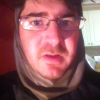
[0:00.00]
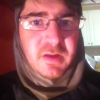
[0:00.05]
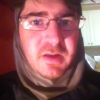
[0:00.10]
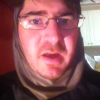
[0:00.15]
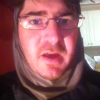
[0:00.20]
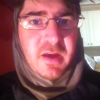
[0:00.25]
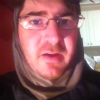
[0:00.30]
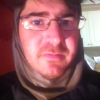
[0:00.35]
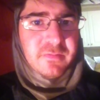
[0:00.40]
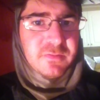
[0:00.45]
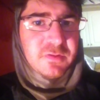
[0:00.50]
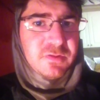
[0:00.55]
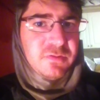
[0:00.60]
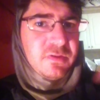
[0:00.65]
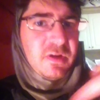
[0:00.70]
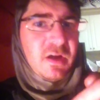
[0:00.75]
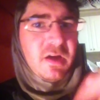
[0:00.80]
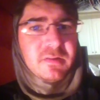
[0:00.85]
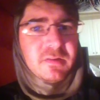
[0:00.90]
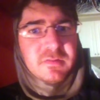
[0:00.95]
Like, I have
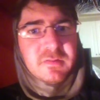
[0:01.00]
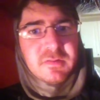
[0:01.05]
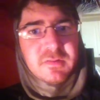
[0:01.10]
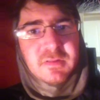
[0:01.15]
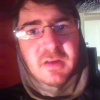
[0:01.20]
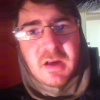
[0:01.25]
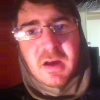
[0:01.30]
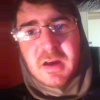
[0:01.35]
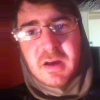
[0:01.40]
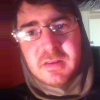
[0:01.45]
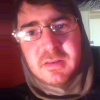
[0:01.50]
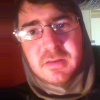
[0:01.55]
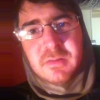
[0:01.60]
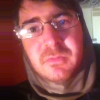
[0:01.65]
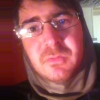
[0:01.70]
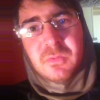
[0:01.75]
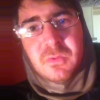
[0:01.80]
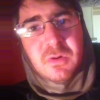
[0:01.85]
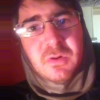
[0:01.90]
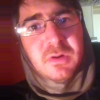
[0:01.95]
two guys on the side and
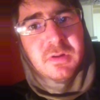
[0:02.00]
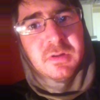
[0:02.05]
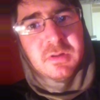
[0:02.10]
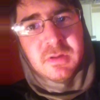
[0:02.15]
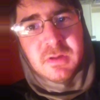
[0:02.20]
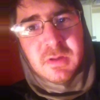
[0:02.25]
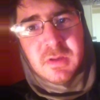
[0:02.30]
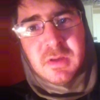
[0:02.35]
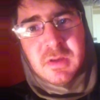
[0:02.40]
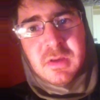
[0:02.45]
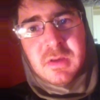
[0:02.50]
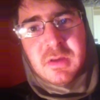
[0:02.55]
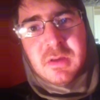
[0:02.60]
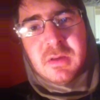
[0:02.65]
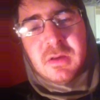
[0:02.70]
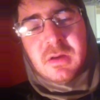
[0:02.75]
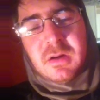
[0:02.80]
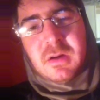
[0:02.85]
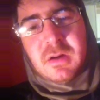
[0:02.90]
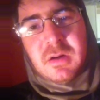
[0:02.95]
then one
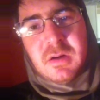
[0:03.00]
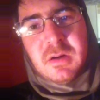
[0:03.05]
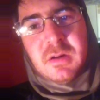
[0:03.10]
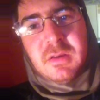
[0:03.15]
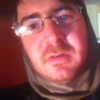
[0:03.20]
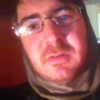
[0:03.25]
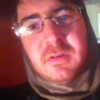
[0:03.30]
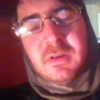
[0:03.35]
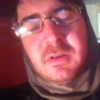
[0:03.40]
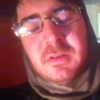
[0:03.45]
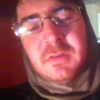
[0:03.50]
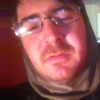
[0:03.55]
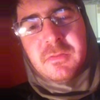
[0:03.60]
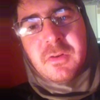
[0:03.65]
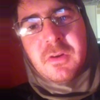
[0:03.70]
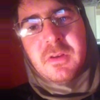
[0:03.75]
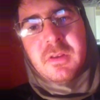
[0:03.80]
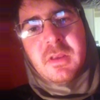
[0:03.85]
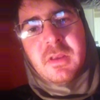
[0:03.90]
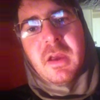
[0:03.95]
in the
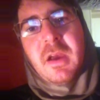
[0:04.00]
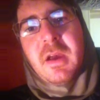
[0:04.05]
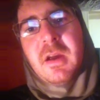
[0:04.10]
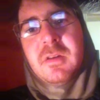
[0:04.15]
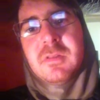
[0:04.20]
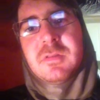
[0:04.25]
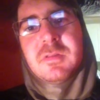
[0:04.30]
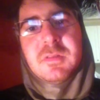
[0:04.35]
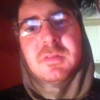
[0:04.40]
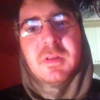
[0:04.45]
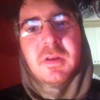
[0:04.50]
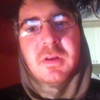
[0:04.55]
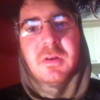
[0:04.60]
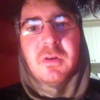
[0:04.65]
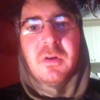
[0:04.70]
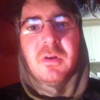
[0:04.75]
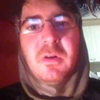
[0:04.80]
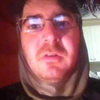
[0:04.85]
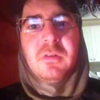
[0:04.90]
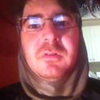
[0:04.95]
front of the house, and
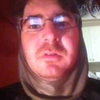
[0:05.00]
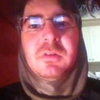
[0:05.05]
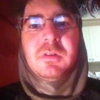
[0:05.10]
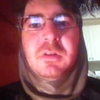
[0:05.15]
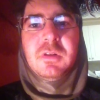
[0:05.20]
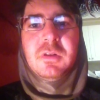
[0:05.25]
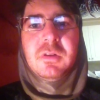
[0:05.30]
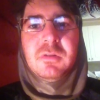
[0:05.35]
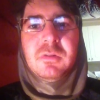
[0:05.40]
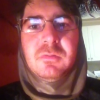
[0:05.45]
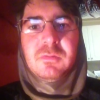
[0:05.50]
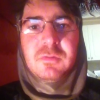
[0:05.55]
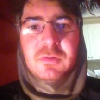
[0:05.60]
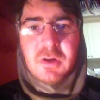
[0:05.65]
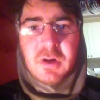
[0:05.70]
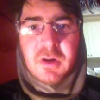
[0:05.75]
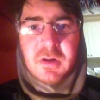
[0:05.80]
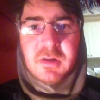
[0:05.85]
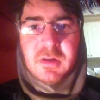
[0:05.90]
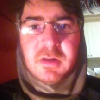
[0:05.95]
they're all, you know,
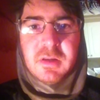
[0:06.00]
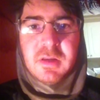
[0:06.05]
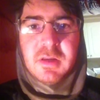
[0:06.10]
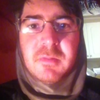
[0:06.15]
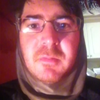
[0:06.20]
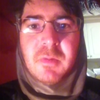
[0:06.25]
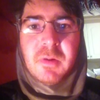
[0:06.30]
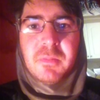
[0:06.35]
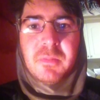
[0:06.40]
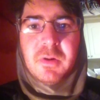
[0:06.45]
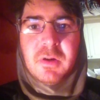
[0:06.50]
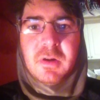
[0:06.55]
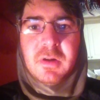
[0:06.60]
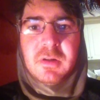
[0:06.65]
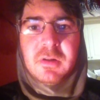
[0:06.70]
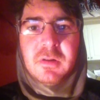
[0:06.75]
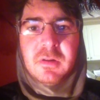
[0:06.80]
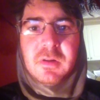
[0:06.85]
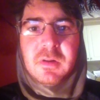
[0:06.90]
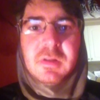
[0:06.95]
trying to kick my
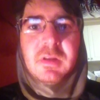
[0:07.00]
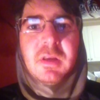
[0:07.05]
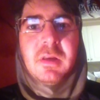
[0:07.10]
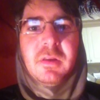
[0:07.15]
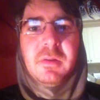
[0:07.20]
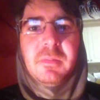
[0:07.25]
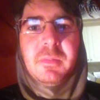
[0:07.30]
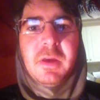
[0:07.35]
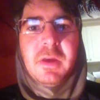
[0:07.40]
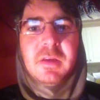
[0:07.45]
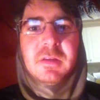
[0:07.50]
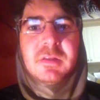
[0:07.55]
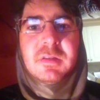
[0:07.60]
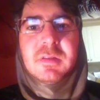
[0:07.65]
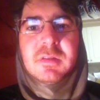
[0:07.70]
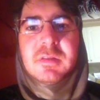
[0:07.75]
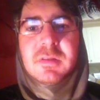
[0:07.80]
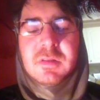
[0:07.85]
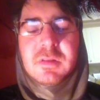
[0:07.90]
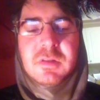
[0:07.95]
butt on a daily
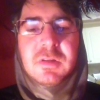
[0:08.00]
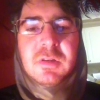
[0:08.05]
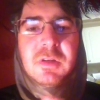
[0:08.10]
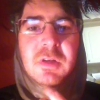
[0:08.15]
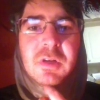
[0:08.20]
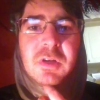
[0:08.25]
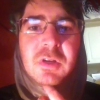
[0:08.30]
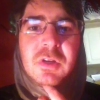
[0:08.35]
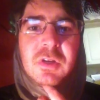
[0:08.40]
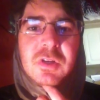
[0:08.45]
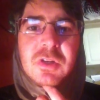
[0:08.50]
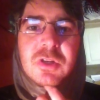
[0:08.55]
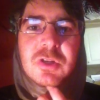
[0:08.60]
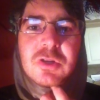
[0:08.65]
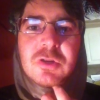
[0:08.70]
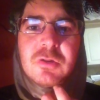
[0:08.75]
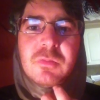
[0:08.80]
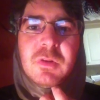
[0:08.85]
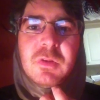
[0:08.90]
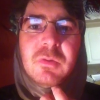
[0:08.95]
basis and
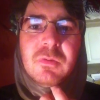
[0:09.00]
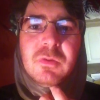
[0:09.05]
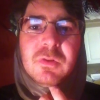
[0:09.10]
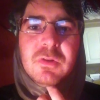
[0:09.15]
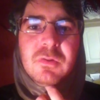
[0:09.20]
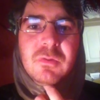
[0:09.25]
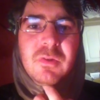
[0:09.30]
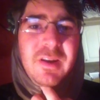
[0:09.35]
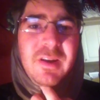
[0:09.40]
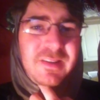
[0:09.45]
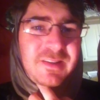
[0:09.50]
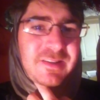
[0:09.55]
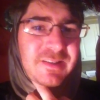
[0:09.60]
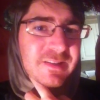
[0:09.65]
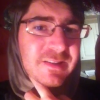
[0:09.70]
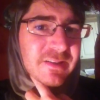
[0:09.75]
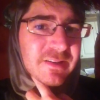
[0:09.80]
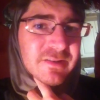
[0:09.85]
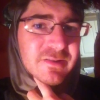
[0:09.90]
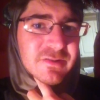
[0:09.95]
shoot me with directed
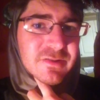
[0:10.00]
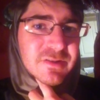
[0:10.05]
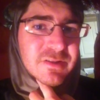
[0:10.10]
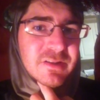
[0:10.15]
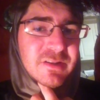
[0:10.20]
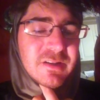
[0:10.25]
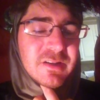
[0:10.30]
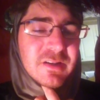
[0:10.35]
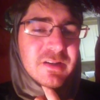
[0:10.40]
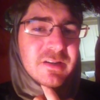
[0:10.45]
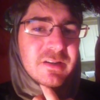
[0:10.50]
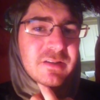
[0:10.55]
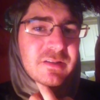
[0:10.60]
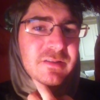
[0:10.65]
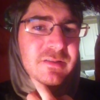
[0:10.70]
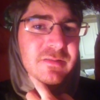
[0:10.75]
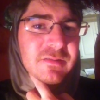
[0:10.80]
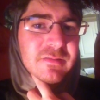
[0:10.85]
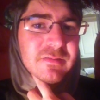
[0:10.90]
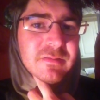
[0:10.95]
energy, you
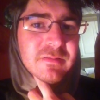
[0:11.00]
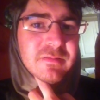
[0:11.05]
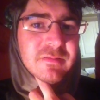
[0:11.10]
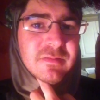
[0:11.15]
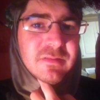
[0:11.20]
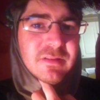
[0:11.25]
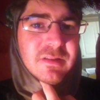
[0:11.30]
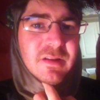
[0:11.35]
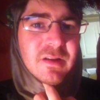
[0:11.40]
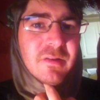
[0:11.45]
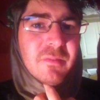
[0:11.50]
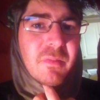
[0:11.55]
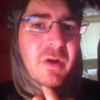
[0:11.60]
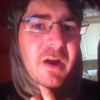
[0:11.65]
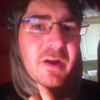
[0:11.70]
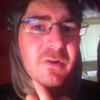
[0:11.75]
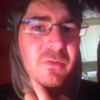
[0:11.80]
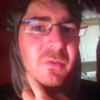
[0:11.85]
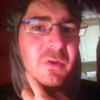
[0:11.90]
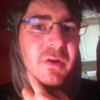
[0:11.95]
know,
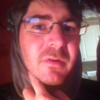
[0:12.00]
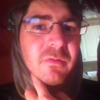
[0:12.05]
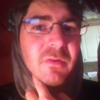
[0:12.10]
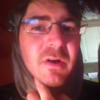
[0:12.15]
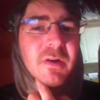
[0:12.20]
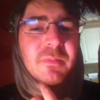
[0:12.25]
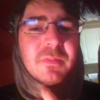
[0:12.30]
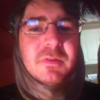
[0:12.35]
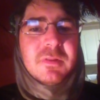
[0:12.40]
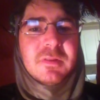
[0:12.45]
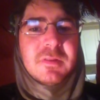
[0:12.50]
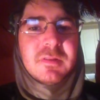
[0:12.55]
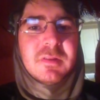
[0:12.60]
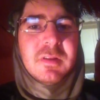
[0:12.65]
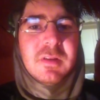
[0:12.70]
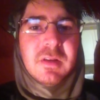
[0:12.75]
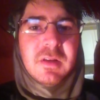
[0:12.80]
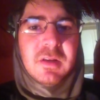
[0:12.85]
microwave weapons.